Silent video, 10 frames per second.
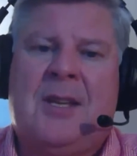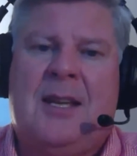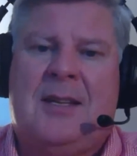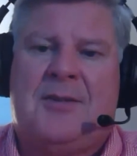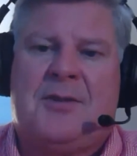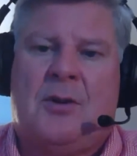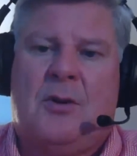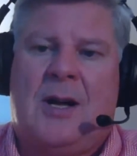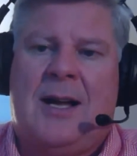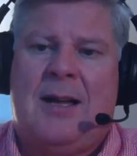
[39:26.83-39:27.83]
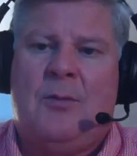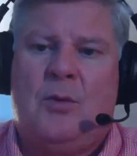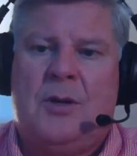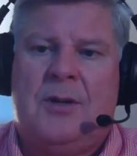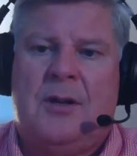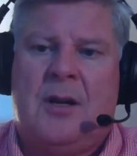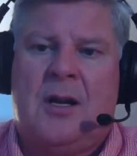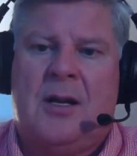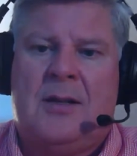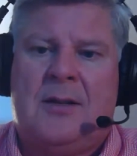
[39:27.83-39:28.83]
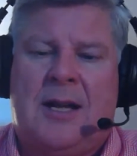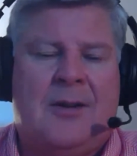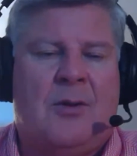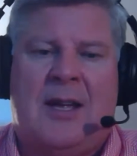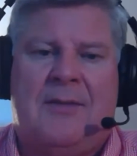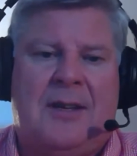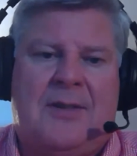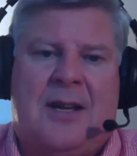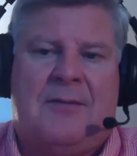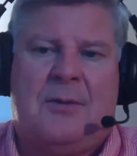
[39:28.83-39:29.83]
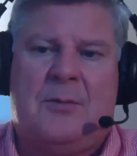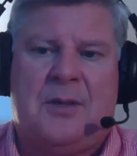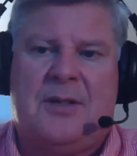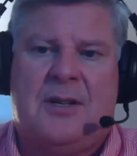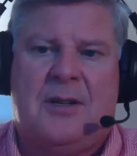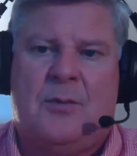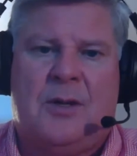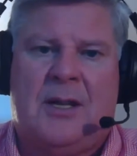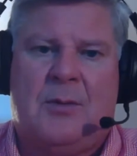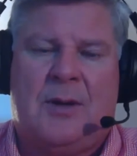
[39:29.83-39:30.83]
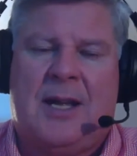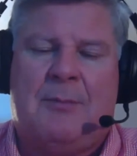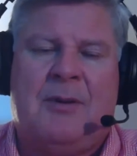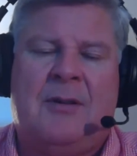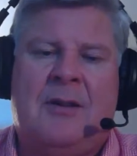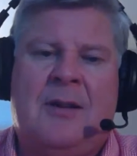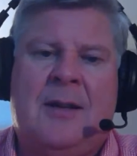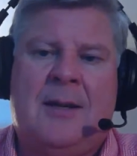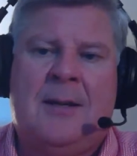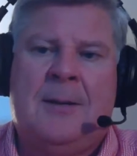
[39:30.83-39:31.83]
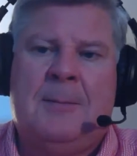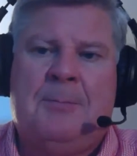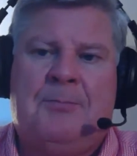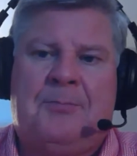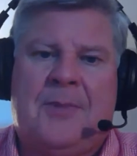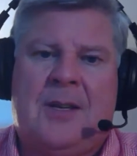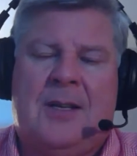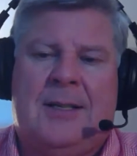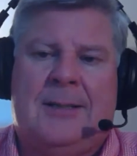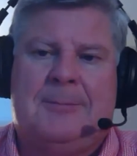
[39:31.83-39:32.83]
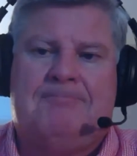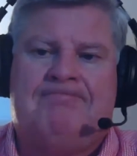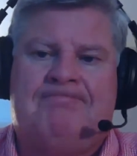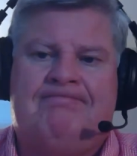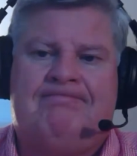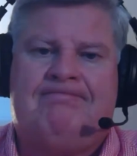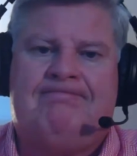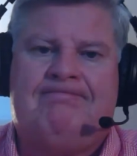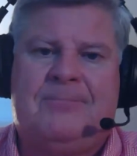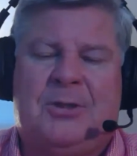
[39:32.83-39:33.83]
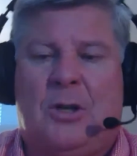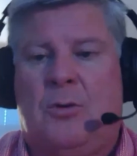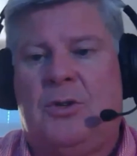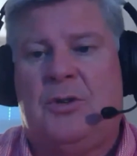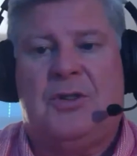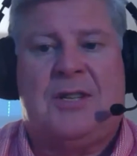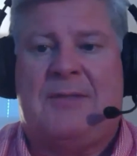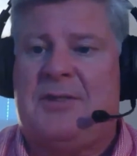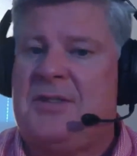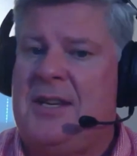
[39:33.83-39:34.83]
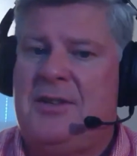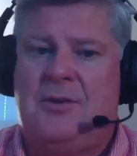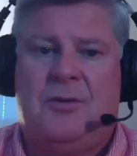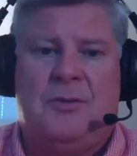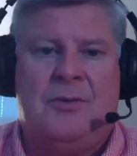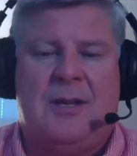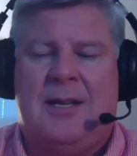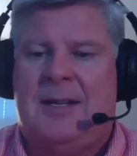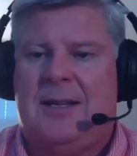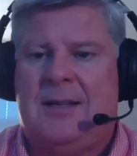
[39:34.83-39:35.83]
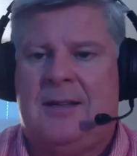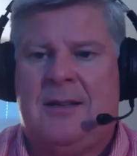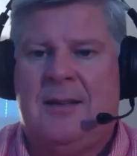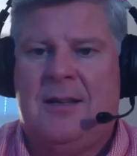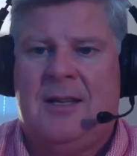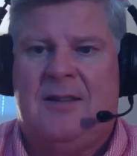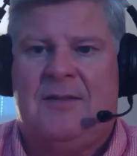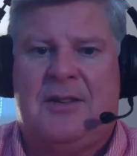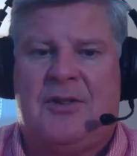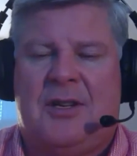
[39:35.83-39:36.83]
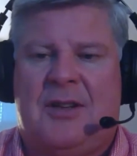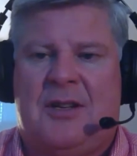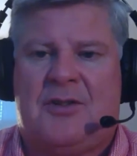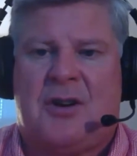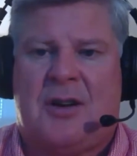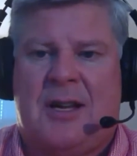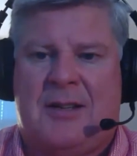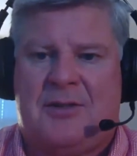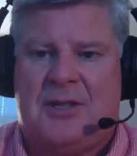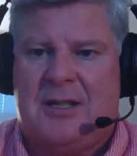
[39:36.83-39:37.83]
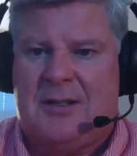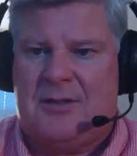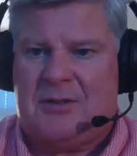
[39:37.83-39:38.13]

And so I don't have any time frame to tell you when that would happen. So you just have to stay tuned, and eventually they'll start announcing it.